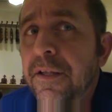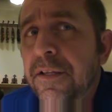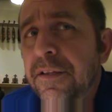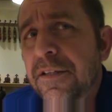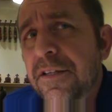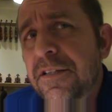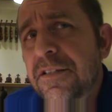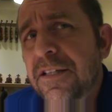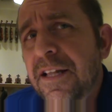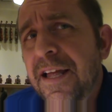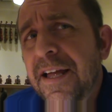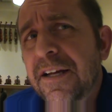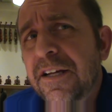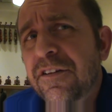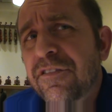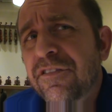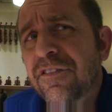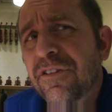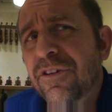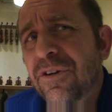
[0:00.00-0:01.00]
This lack
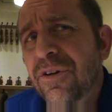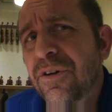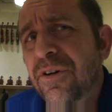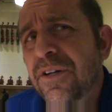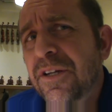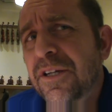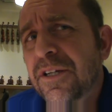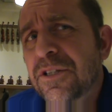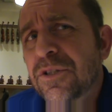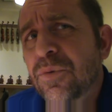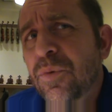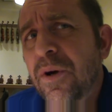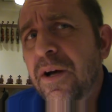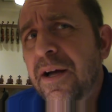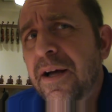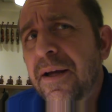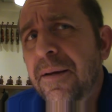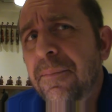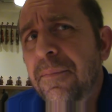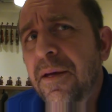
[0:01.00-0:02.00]
of learning is
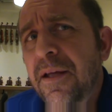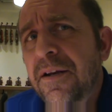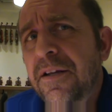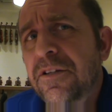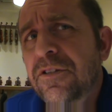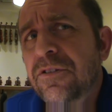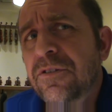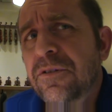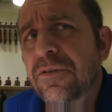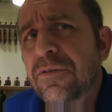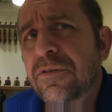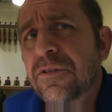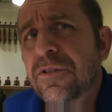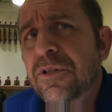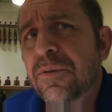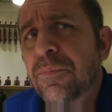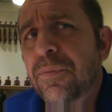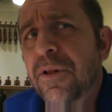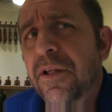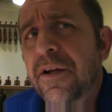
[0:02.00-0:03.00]
why many students
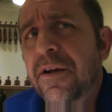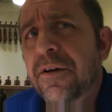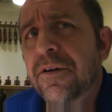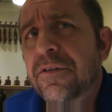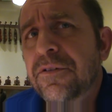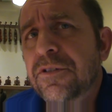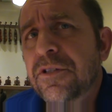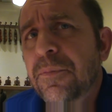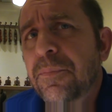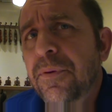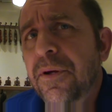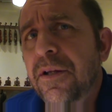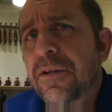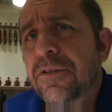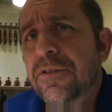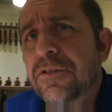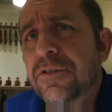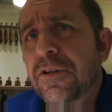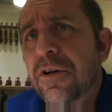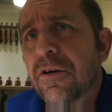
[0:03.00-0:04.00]
and players
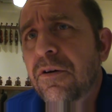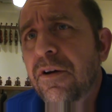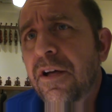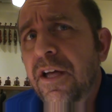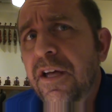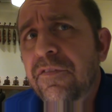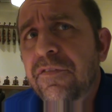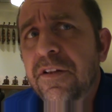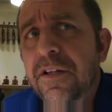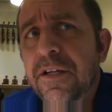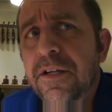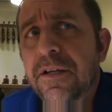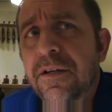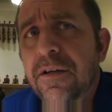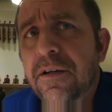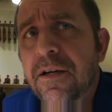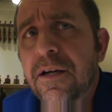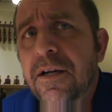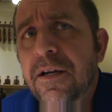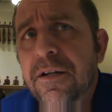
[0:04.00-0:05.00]
depend so heavily
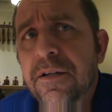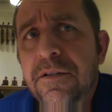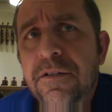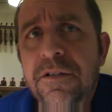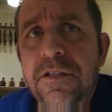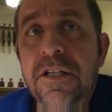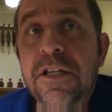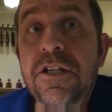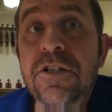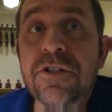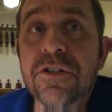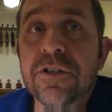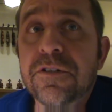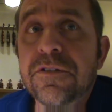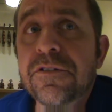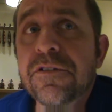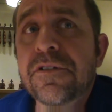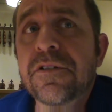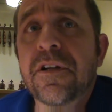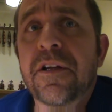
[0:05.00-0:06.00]
on
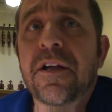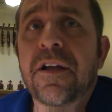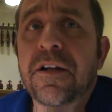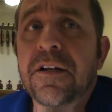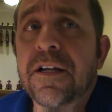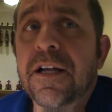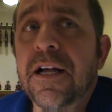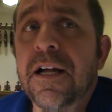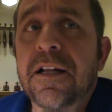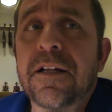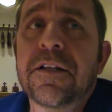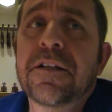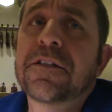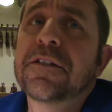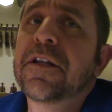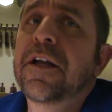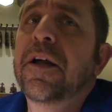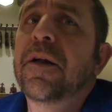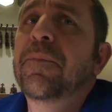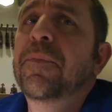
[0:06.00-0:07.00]
teachers and colleagues
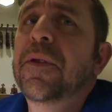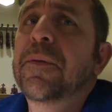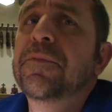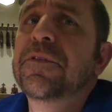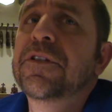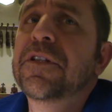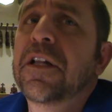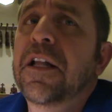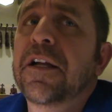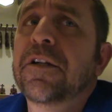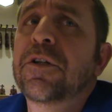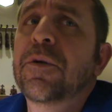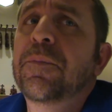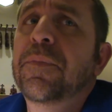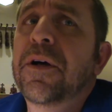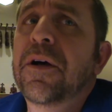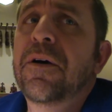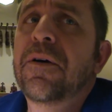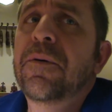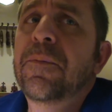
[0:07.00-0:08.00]
to help them select a
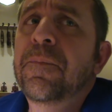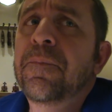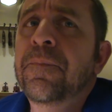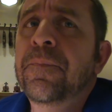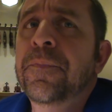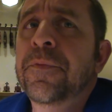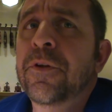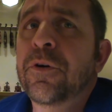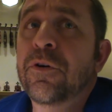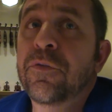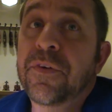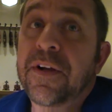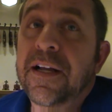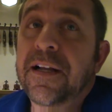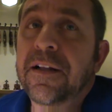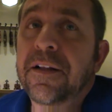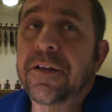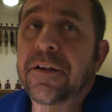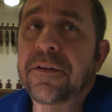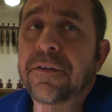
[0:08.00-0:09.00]
bow or
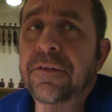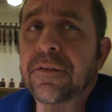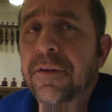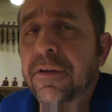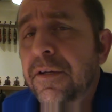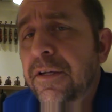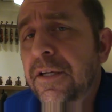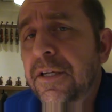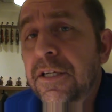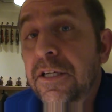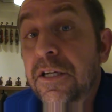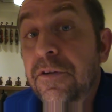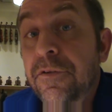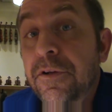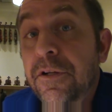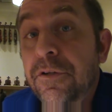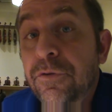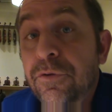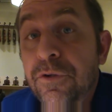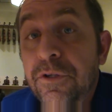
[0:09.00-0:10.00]
violin, even
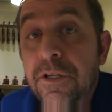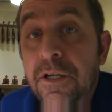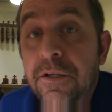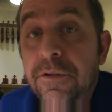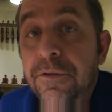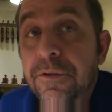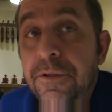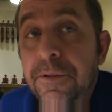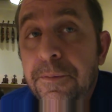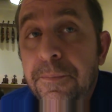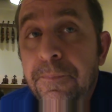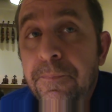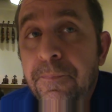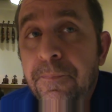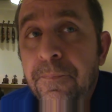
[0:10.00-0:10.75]
into adulthood.